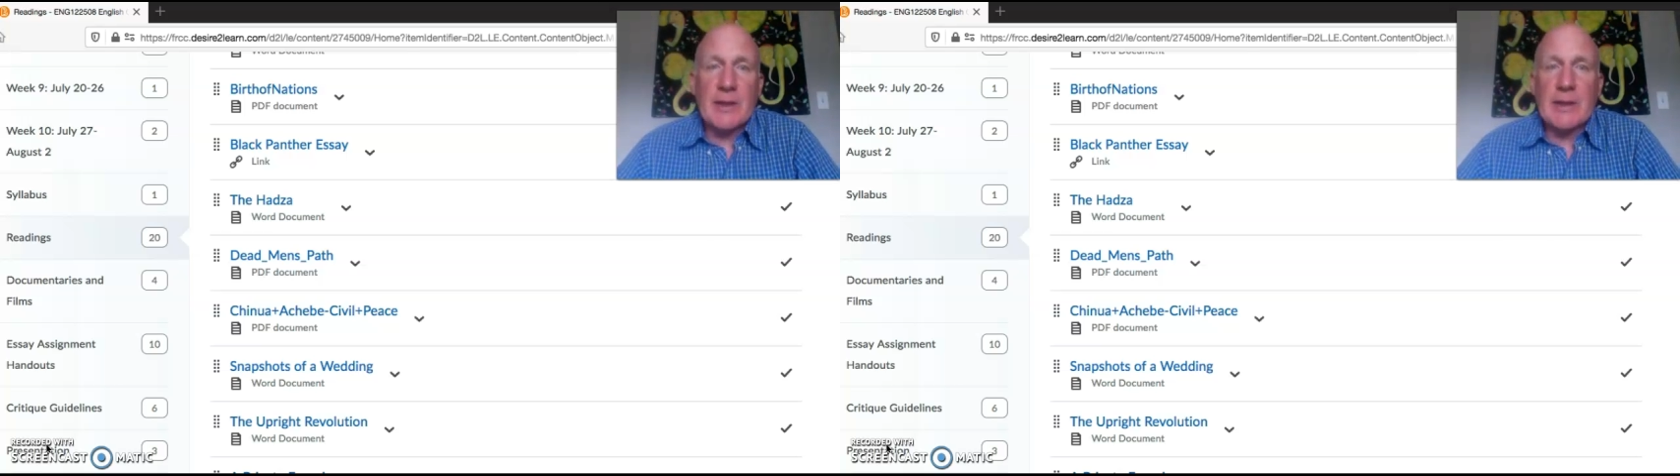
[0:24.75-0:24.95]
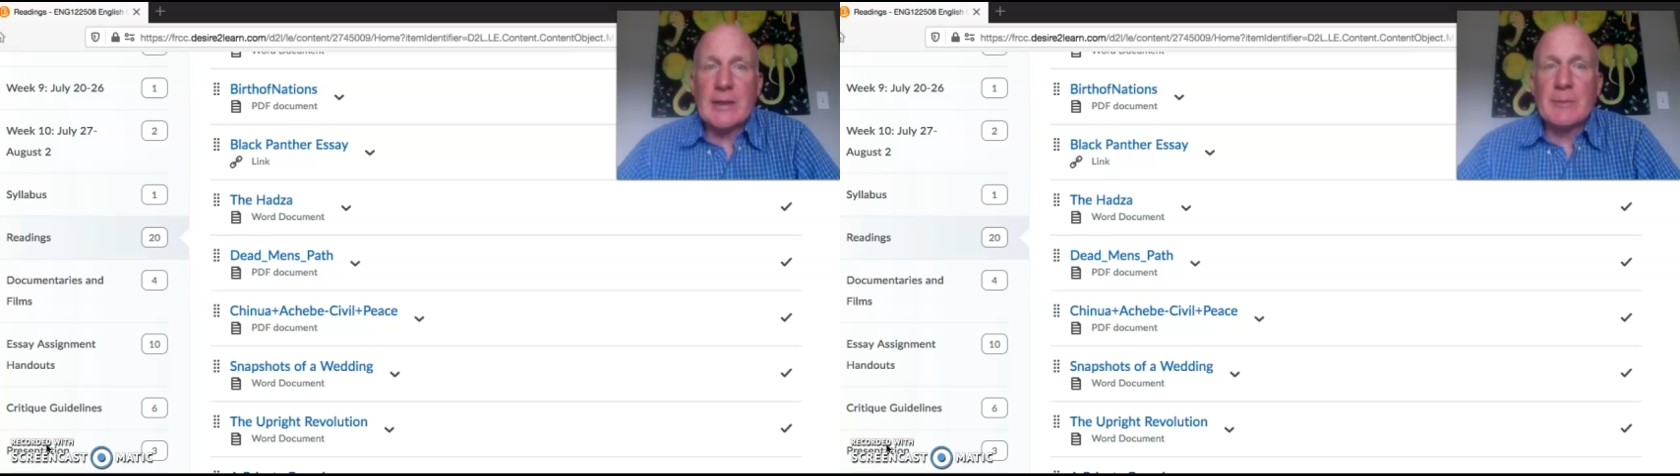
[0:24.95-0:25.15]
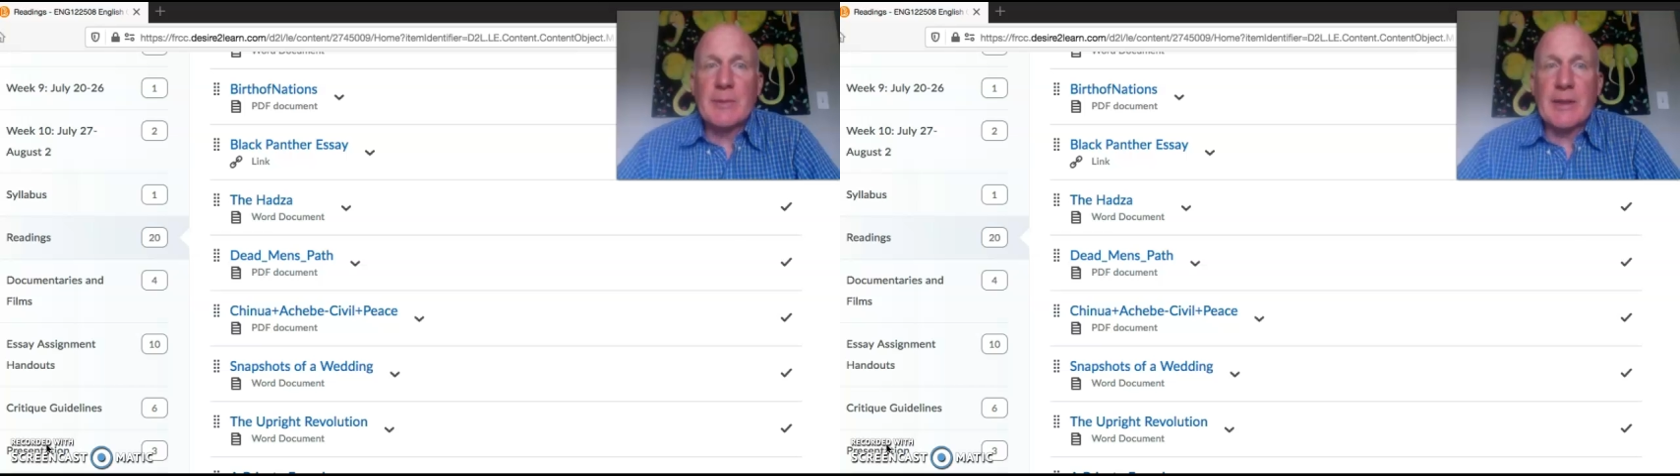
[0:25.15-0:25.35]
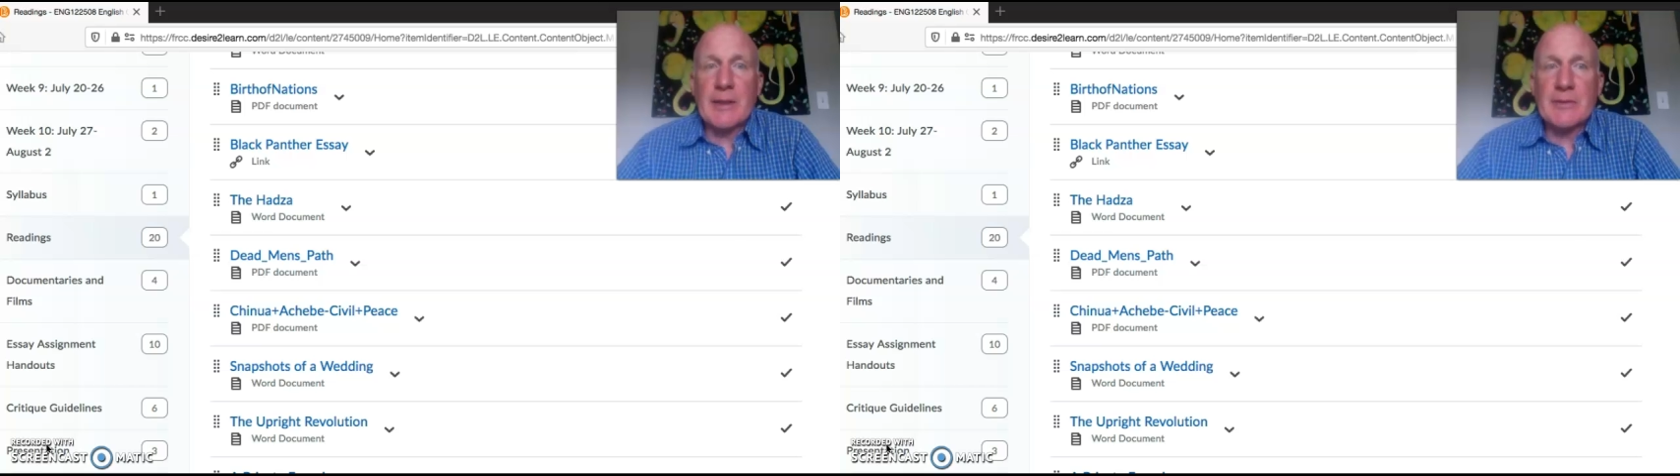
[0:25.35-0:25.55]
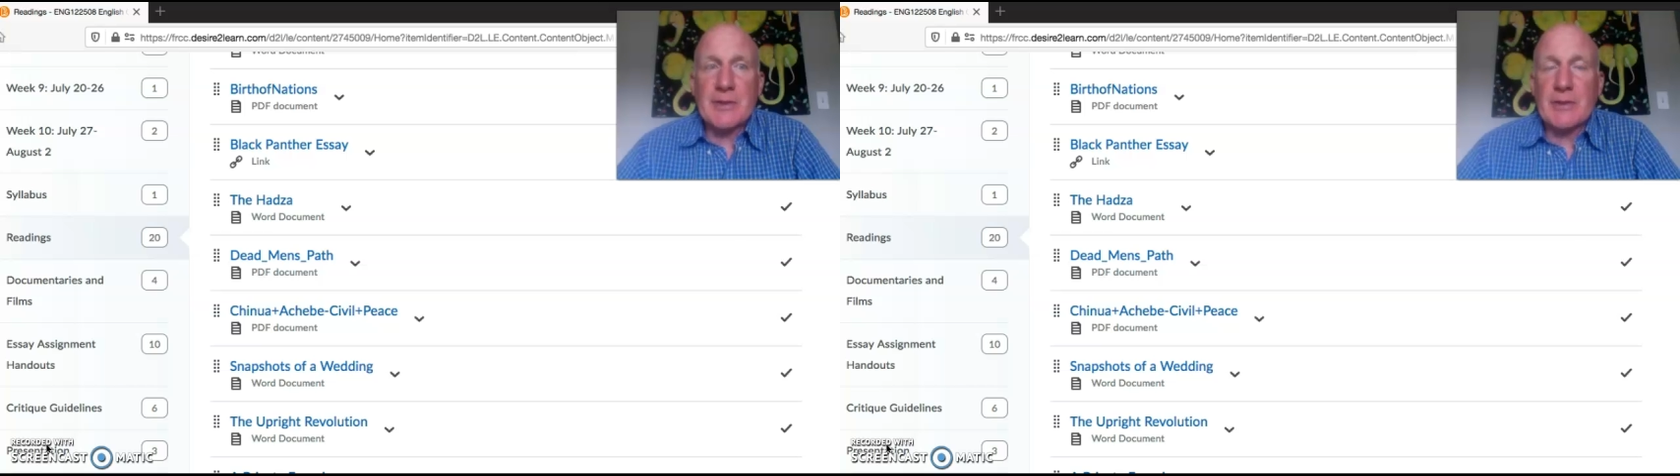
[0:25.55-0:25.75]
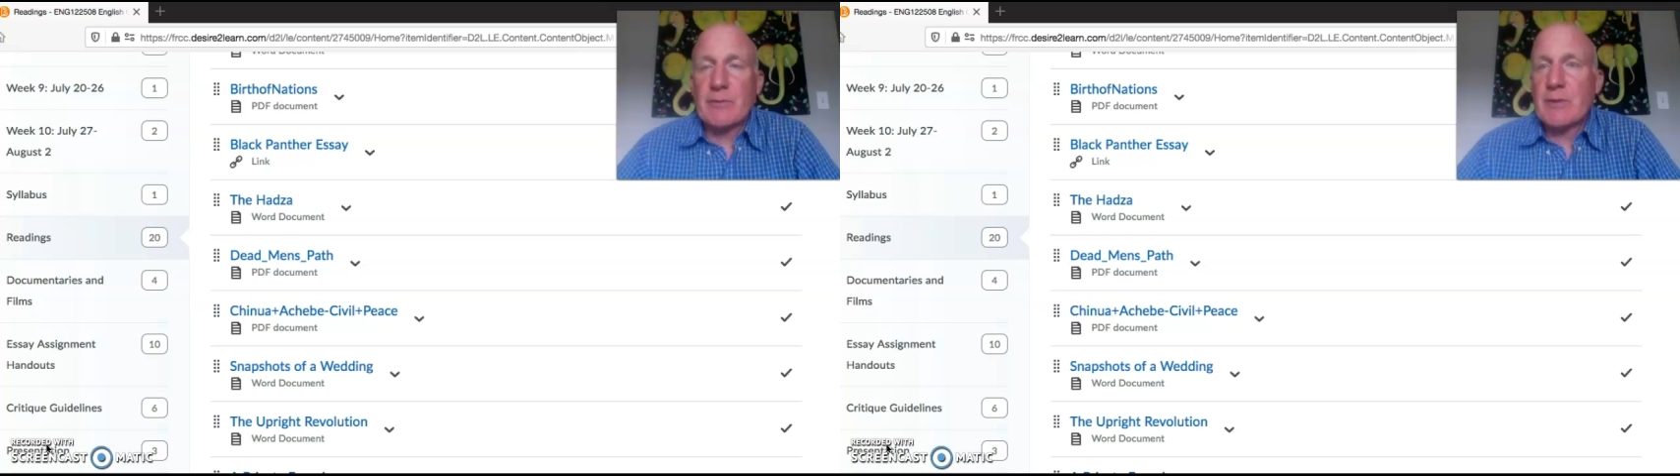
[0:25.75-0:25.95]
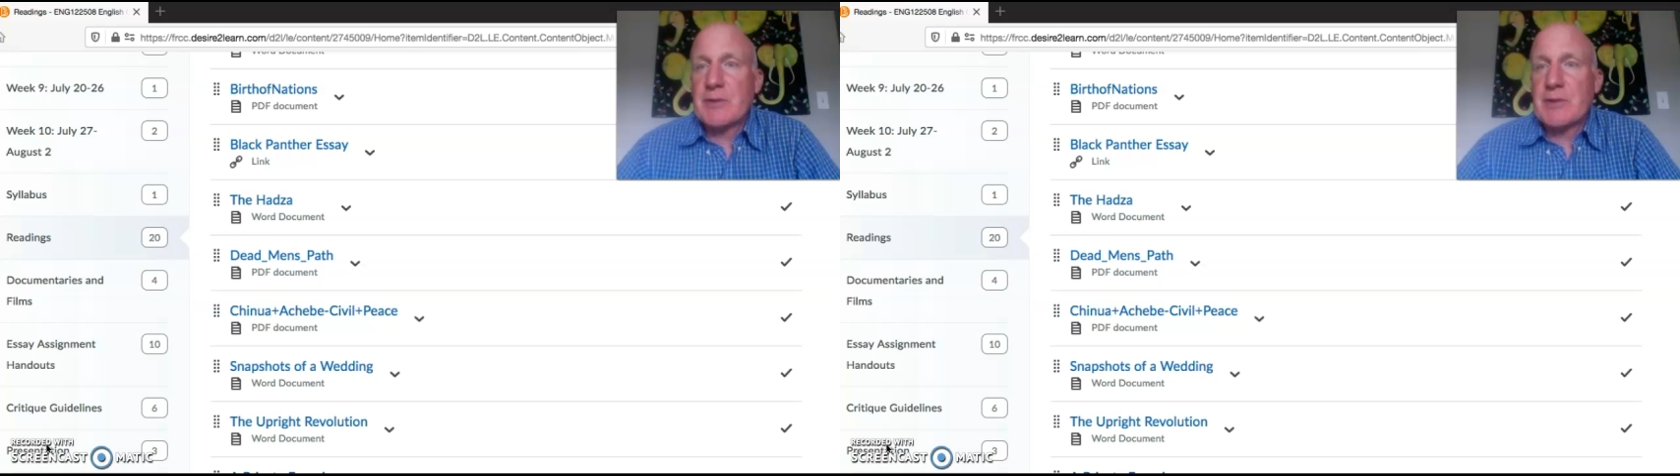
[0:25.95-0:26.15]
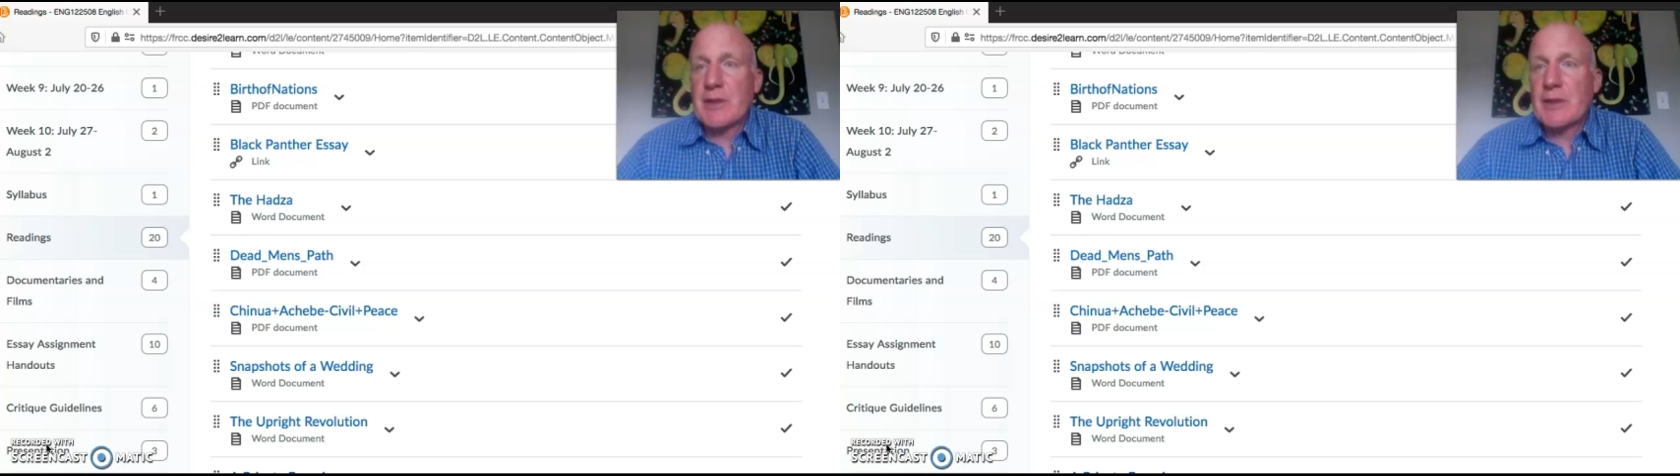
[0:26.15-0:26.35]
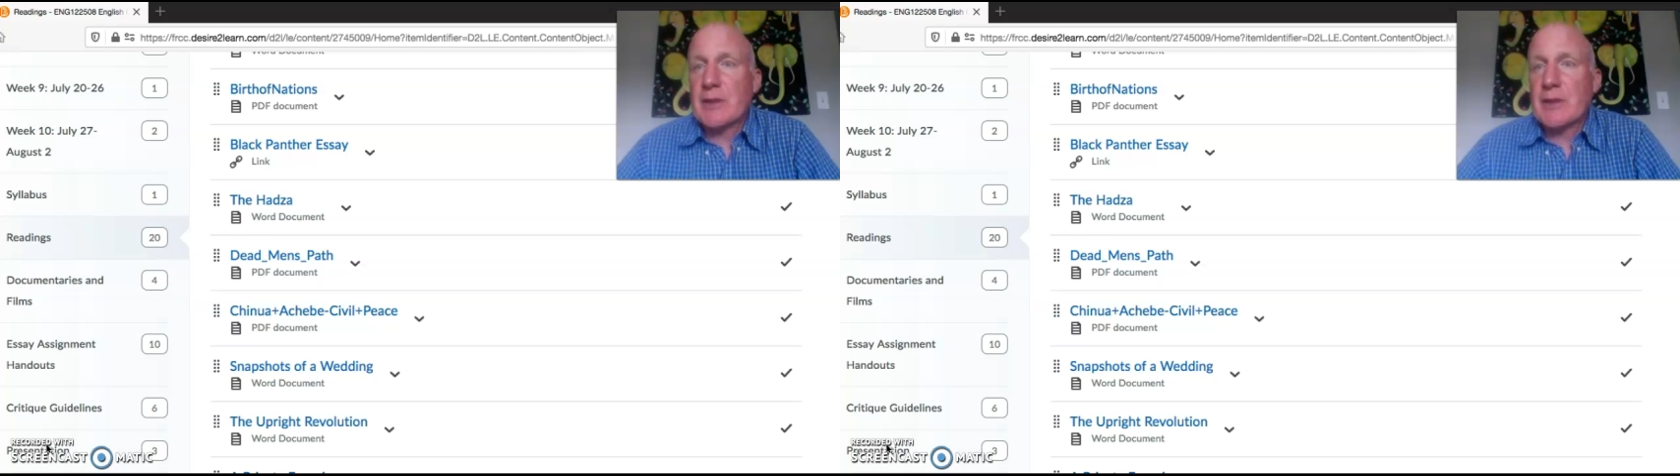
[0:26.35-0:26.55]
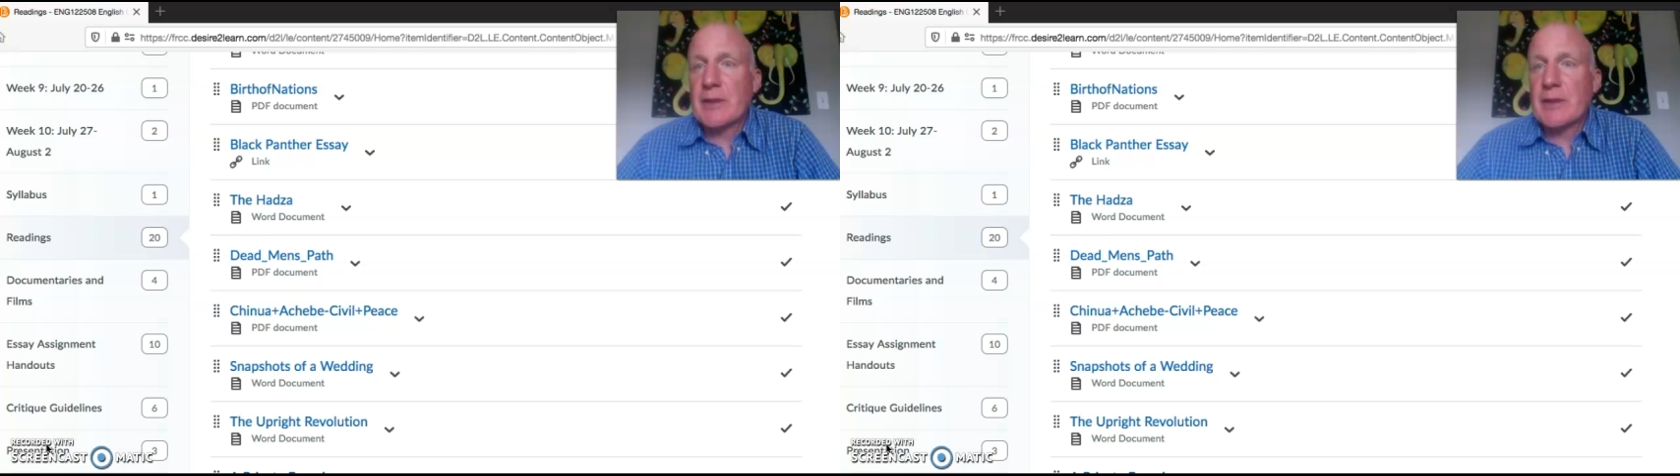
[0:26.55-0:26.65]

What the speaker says: and I'll check